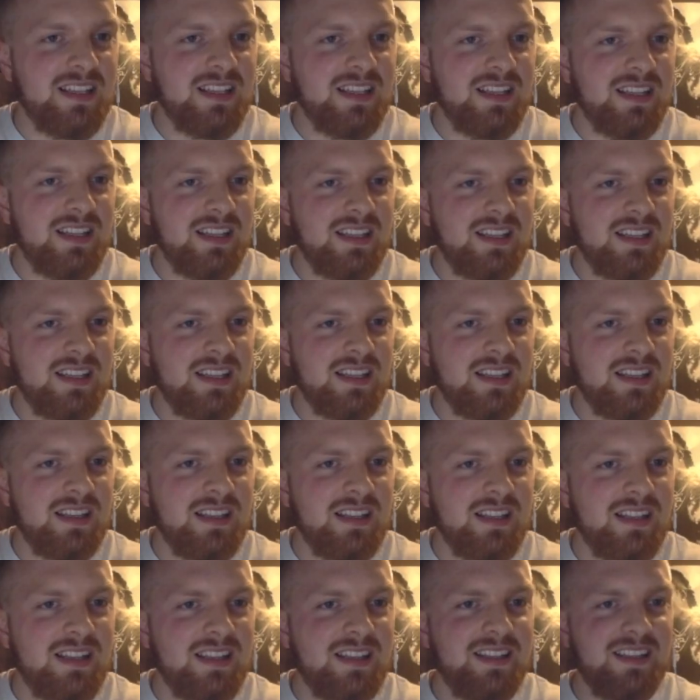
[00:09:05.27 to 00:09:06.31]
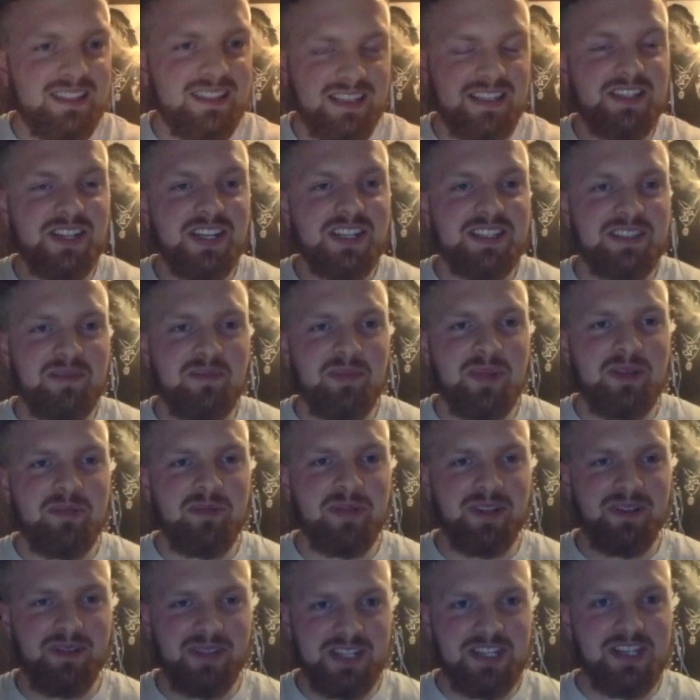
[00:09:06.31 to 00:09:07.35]
Is it Justin
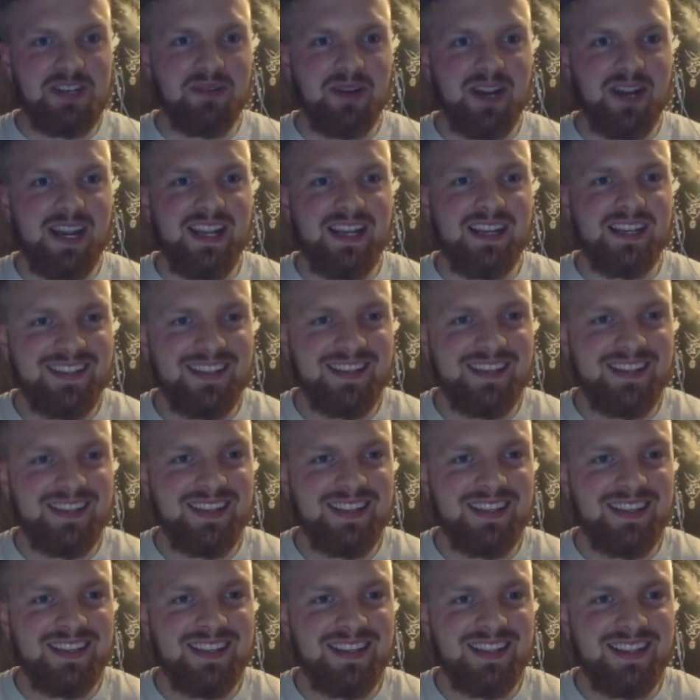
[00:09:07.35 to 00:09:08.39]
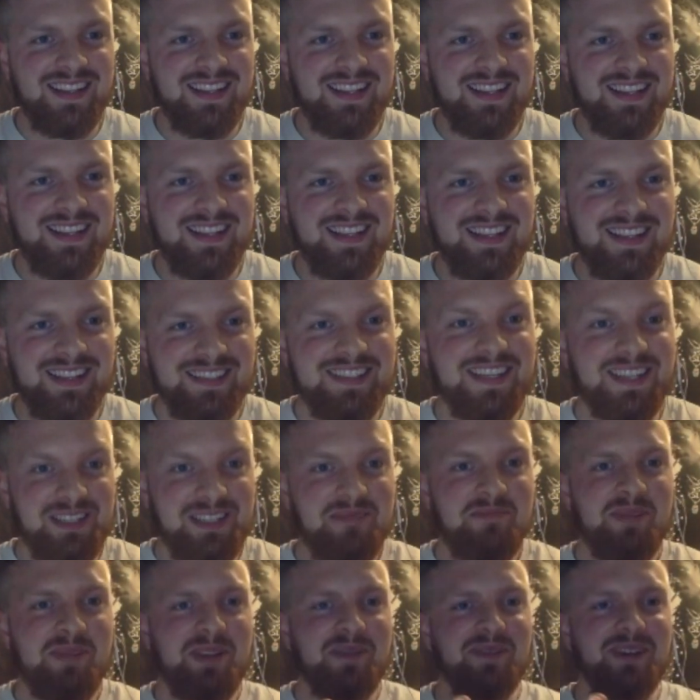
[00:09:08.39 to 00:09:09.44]
Bieber? Is she right? Justin
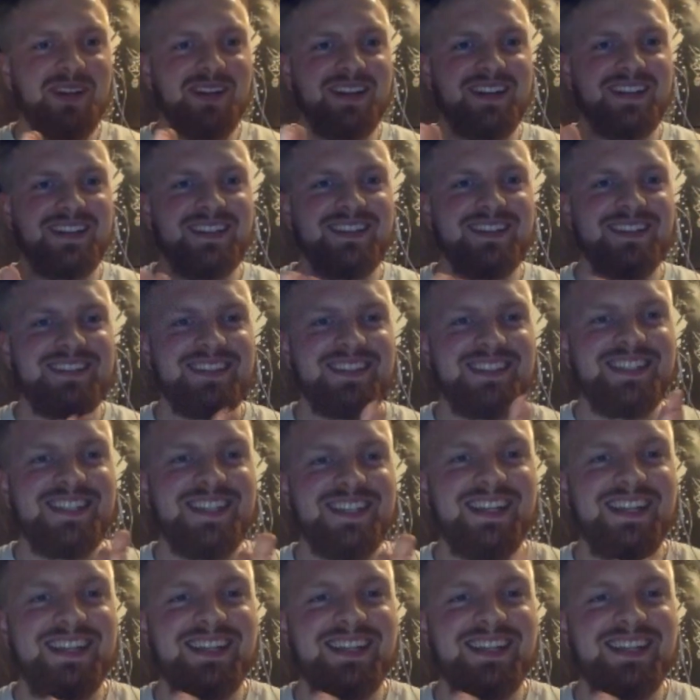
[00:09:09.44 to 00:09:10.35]
what? Bieber. Shit.